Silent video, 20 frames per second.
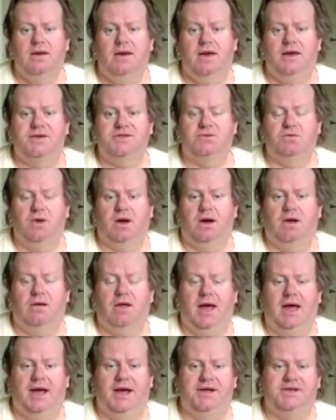as well
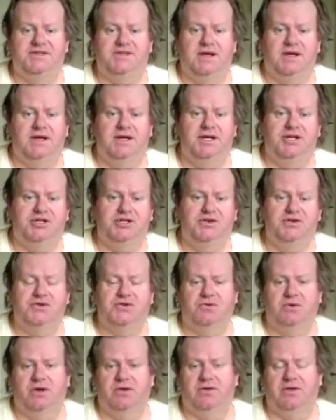as
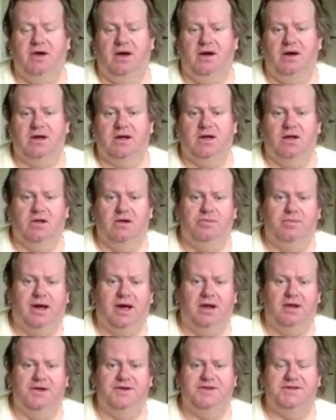issues with color
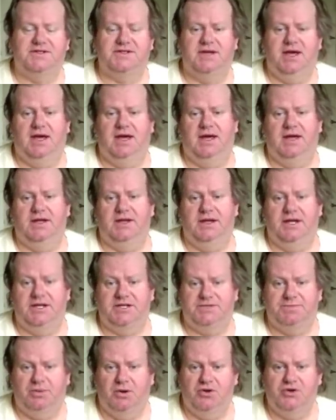balance and
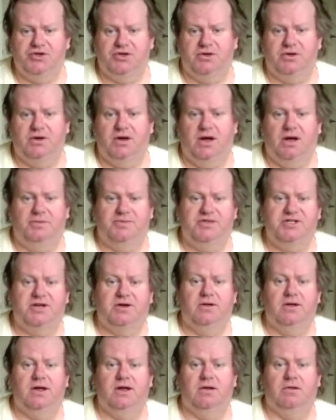exposure,
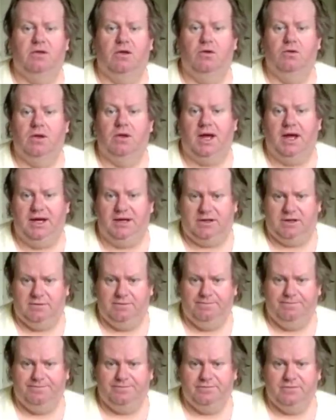particularly in low light.
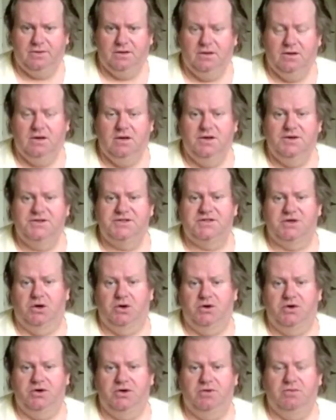
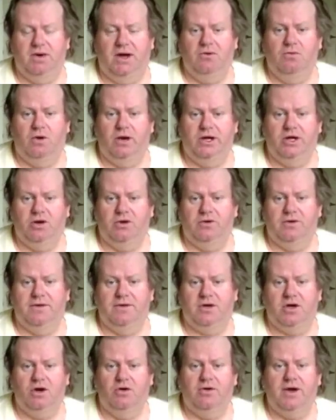So you might want to go to the
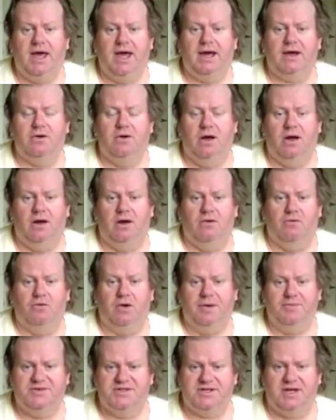Kodak
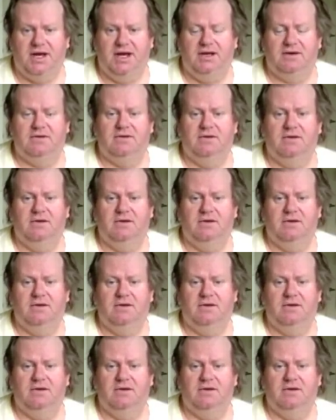website,